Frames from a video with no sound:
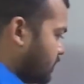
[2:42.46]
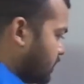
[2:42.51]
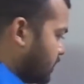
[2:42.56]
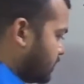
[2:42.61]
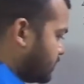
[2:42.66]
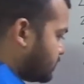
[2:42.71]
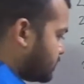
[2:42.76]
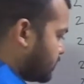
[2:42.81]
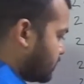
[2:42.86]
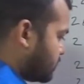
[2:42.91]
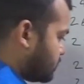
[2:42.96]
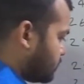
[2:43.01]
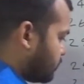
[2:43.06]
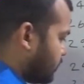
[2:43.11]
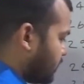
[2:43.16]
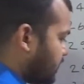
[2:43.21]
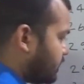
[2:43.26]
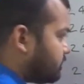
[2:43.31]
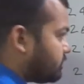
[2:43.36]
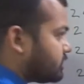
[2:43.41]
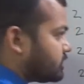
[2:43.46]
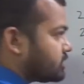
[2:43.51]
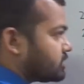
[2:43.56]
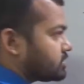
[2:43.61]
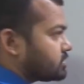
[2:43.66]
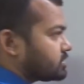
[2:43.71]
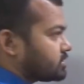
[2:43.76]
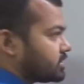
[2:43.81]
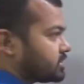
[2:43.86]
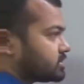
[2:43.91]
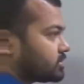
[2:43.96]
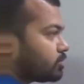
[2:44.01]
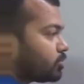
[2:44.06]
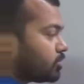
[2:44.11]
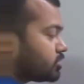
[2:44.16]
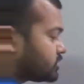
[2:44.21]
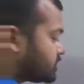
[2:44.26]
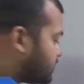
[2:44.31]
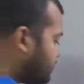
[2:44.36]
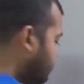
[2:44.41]
is 12. That is a
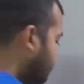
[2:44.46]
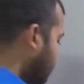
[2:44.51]
positive